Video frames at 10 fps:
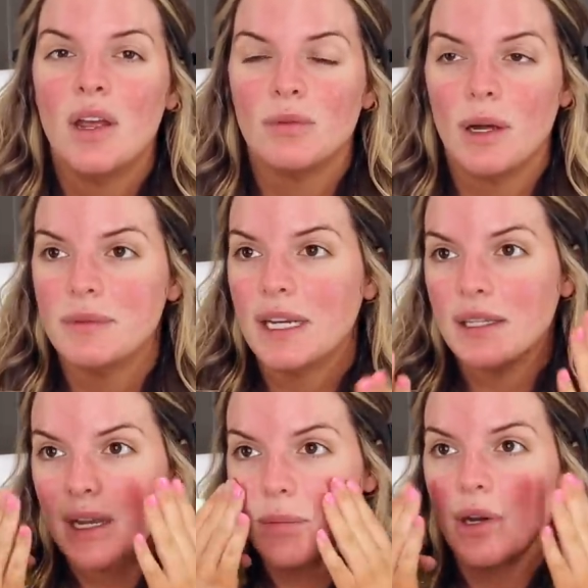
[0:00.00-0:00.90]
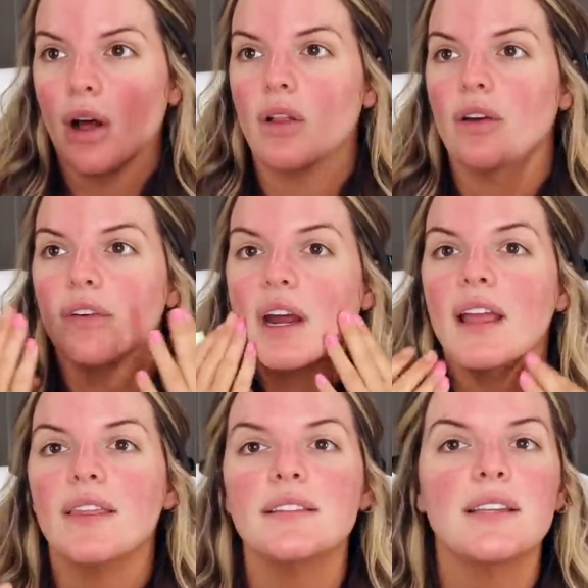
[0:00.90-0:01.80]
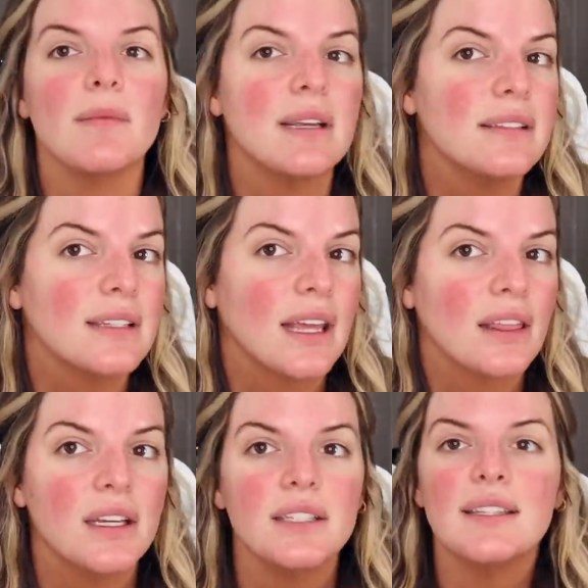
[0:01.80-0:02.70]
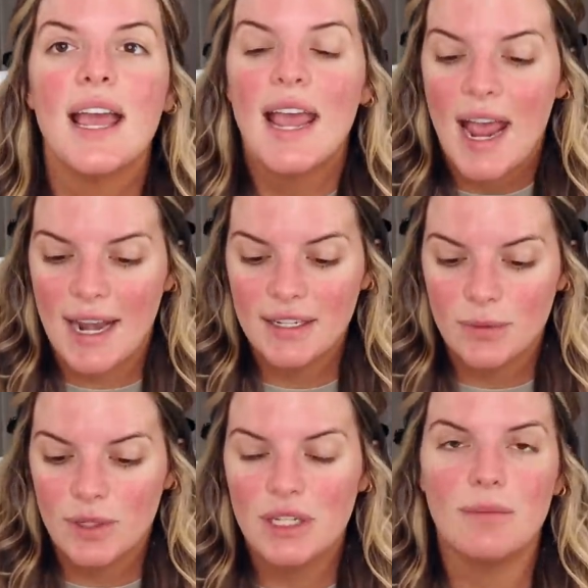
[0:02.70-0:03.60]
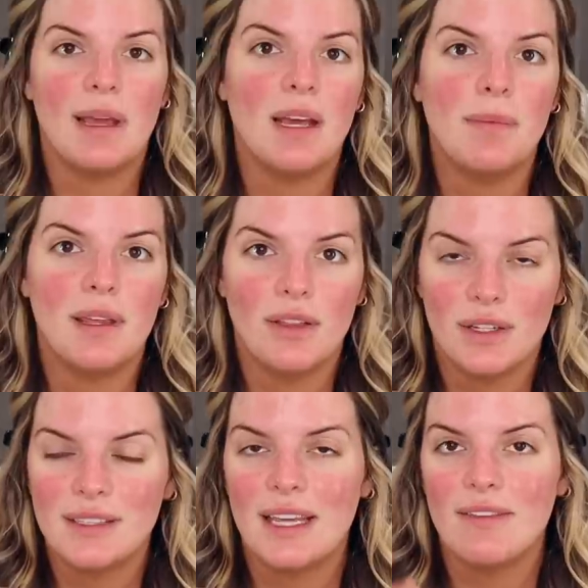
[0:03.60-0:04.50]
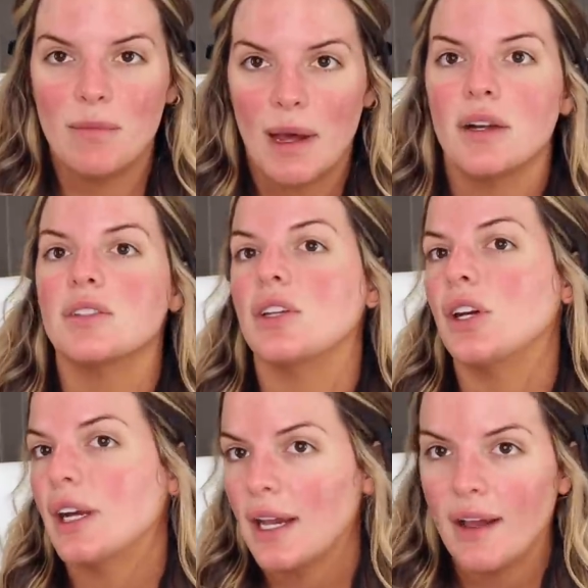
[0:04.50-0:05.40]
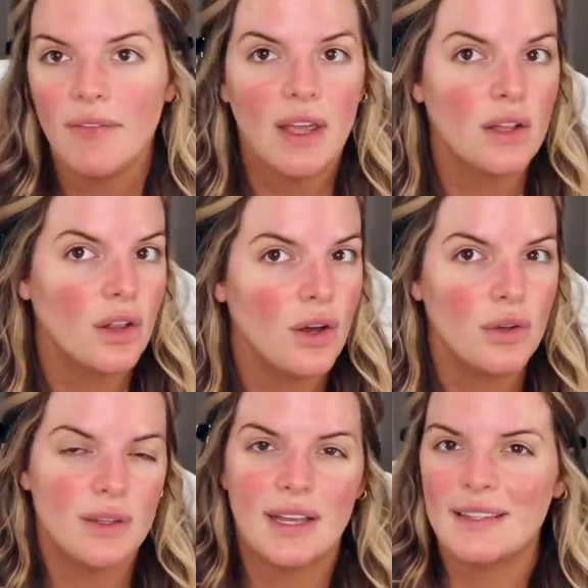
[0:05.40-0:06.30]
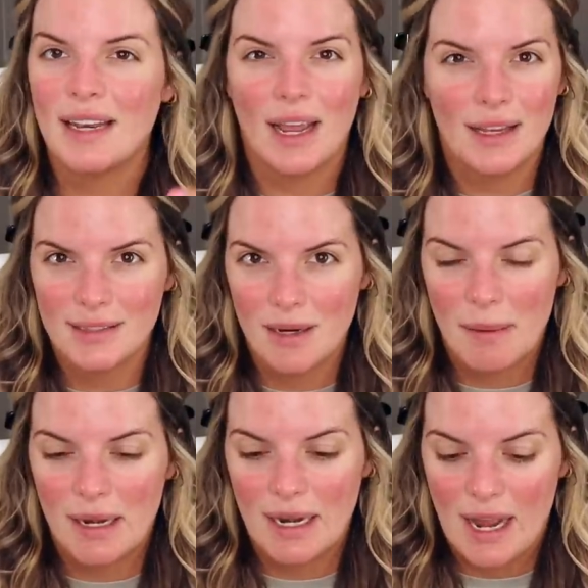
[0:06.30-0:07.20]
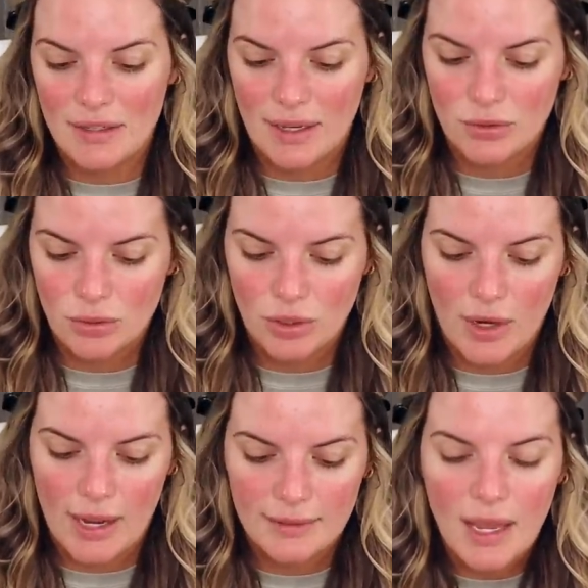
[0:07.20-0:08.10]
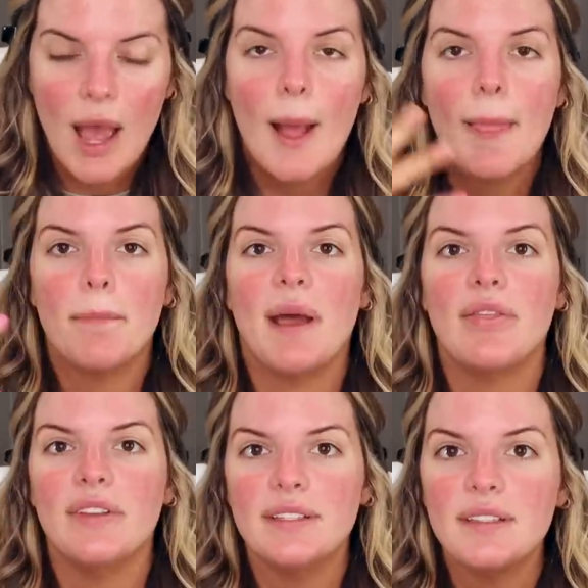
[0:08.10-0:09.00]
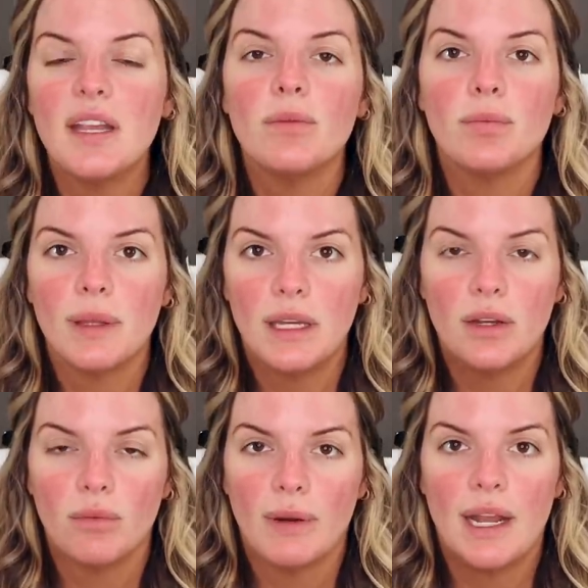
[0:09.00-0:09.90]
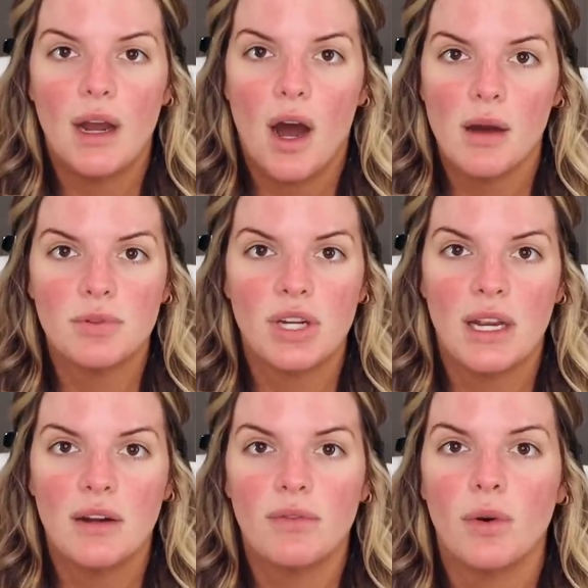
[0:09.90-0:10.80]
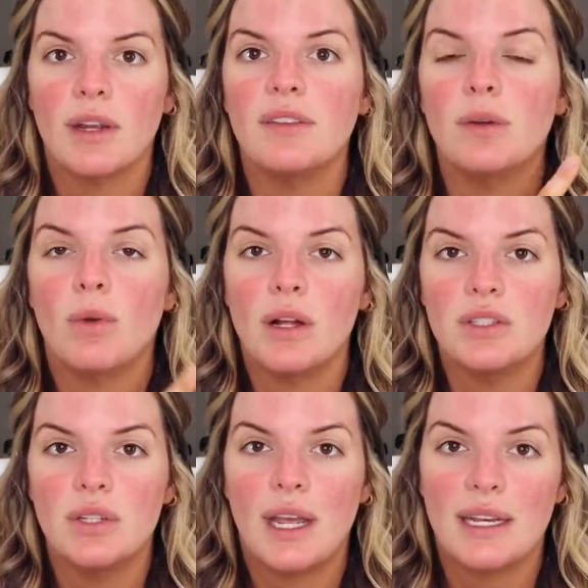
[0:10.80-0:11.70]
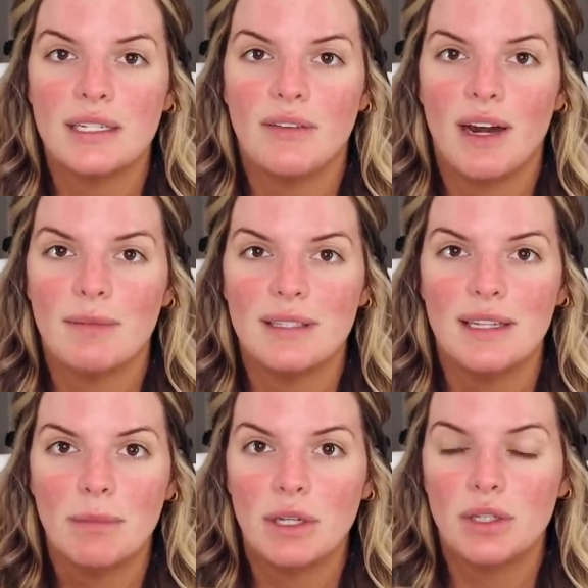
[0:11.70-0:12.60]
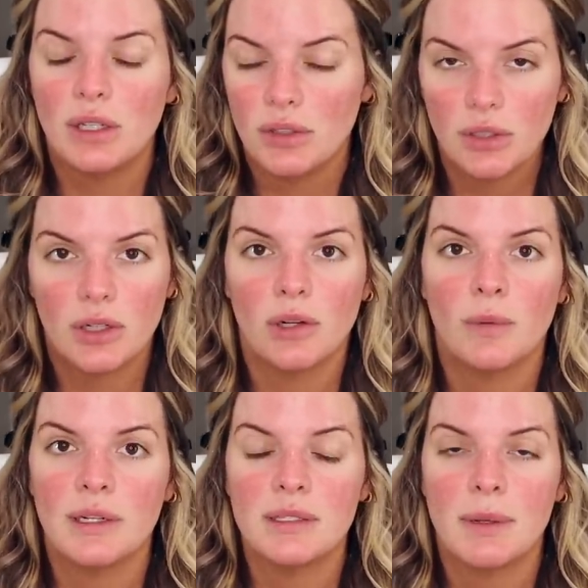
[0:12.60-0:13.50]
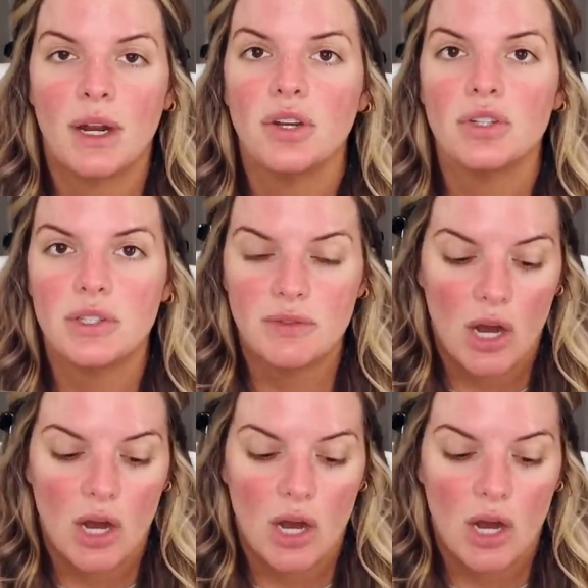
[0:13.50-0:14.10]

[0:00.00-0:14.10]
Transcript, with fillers: rubbed it and put it all over, and this is how my skin looks. And I swear to you, makeup looks even better. So you're gonna have that glow, it has that niacinamide in it, as I told you guys but this is a really great option for if you want to get into vitamin C but you literally don't want to spend hundreds of